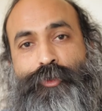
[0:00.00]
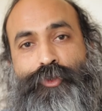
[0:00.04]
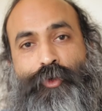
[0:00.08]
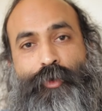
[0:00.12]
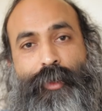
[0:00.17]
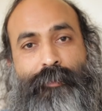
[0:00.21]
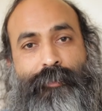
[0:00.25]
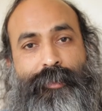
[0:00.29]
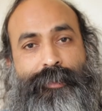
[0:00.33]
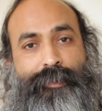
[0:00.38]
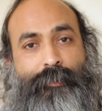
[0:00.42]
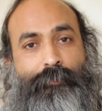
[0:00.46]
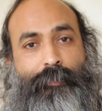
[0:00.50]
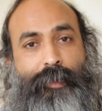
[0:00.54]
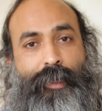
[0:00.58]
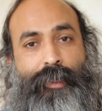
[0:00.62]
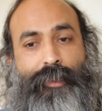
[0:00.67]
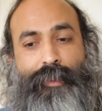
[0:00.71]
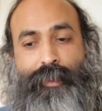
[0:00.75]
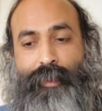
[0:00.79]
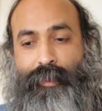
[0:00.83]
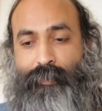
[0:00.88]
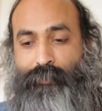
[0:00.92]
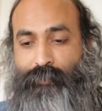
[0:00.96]
Osho gave us the
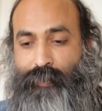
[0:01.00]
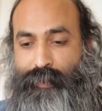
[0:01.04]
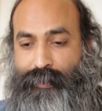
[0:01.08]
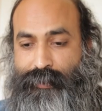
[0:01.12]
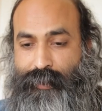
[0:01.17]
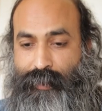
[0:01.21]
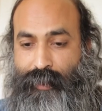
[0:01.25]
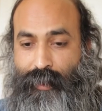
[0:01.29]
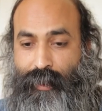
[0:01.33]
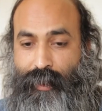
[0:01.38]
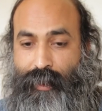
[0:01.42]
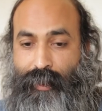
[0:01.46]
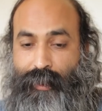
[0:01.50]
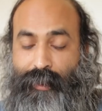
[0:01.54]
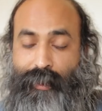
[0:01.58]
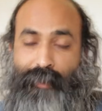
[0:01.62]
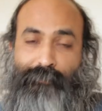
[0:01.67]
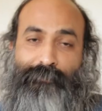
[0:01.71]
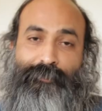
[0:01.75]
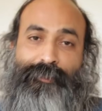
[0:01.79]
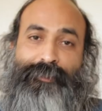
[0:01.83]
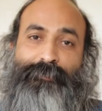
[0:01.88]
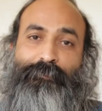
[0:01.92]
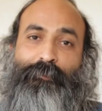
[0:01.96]
path where he said,
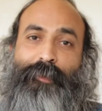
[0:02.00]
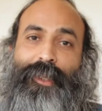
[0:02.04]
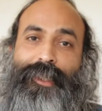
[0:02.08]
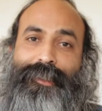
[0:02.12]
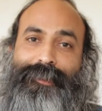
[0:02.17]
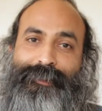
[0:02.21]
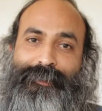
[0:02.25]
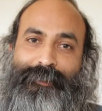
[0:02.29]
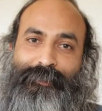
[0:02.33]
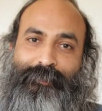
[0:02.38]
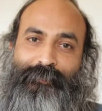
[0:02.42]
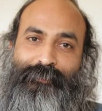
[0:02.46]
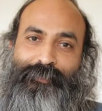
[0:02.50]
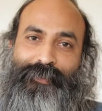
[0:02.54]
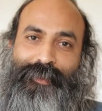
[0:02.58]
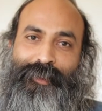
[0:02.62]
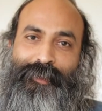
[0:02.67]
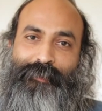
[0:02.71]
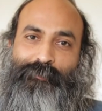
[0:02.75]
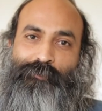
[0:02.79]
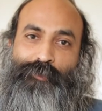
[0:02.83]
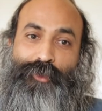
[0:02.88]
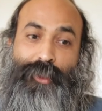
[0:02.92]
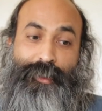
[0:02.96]
life is bliss.
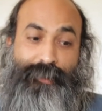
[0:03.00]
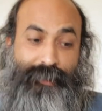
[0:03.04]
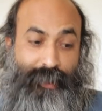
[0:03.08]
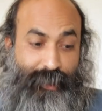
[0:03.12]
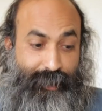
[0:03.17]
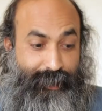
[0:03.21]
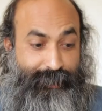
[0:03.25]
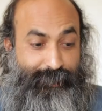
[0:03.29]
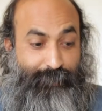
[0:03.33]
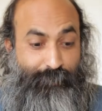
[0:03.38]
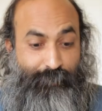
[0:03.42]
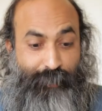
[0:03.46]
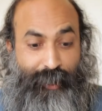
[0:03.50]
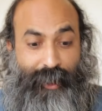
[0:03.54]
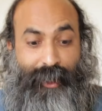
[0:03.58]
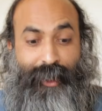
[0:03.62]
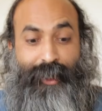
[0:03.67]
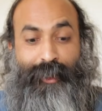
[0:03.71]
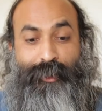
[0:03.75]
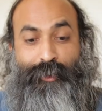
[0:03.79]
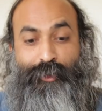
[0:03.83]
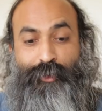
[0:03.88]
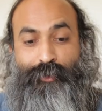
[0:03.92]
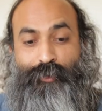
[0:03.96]
Buddha said, there's a
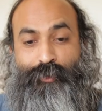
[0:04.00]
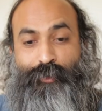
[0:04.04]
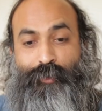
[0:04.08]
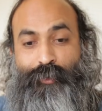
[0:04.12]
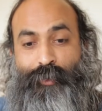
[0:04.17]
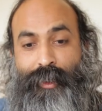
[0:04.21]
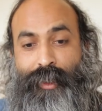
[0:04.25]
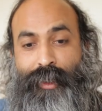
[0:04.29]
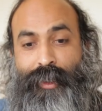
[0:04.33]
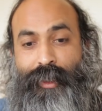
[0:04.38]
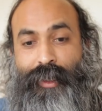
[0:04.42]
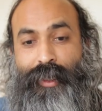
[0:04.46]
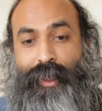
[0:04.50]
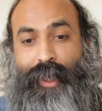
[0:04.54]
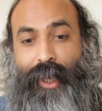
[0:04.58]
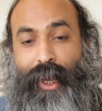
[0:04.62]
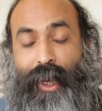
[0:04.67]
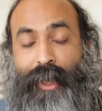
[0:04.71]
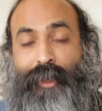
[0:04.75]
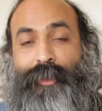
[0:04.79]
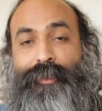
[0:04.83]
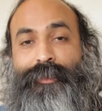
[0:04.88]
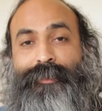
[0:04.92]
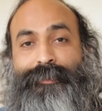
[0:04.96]
way to
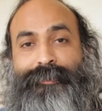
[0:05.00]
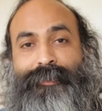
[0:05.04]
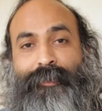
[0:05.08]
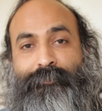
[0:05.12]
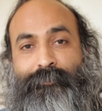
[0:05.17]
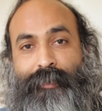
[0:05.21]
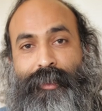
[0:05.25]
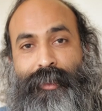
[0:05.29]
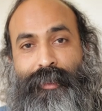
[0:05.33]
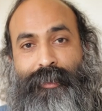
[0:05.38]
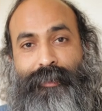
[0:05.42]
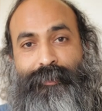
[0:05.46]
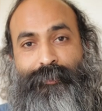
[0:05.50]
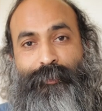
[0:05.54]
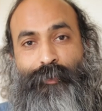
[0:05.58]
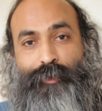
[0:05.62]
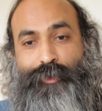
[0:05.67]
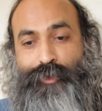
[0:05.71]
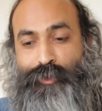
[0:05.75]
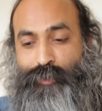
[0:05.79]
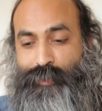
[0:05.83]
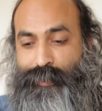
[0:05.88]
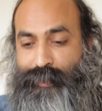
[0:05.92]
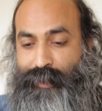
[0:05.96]
end the suffering.
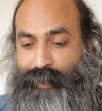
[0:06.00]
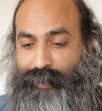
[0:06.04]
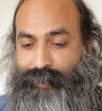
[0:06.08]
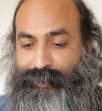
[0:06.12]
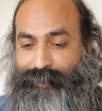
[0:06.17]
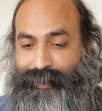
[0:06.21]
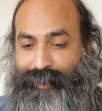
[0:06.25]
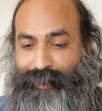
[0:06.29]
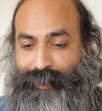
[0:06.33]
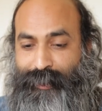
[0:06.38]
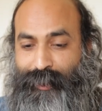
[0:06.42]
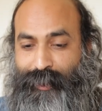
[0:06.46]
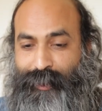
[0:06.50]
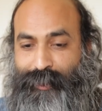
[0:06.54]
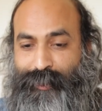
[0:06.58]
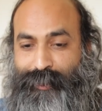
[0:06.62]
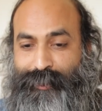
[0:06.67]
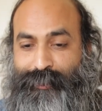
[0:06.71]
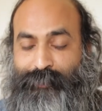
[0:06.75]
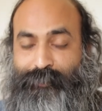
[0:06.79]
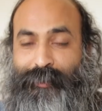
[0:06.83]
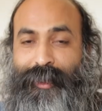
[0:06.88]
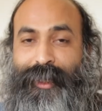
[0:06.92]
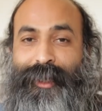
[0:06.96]
Osho says,
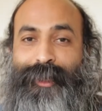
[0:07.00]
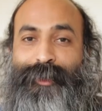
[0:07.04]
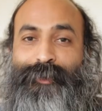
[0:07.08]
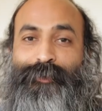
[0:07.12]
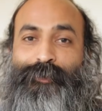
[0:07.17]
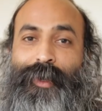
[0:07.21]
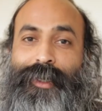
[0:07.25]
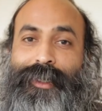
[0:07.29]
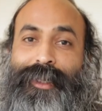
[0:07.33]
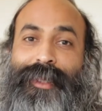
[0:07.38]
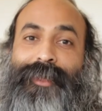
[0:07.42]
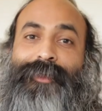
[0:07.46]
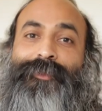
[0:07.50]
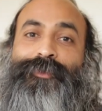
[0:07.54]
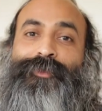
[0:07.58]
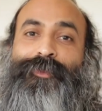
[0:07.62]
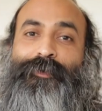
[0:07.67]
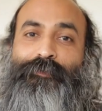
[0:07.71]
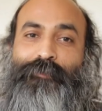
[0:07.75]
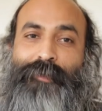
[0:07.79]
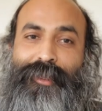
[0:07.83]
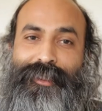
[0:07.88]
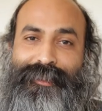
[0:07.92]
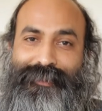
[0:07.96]
there's a way to attain
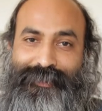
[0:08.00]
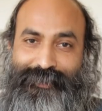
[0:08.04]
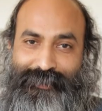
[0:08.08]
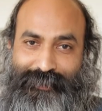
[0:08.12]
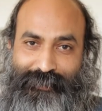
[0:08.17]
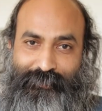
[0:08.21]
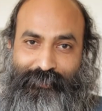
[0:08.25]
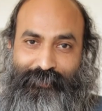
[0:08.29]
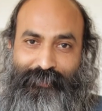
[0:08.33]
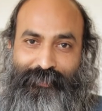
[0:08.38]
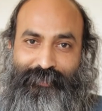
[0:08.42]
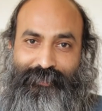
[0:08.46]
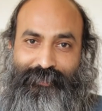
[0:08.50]
the bliss.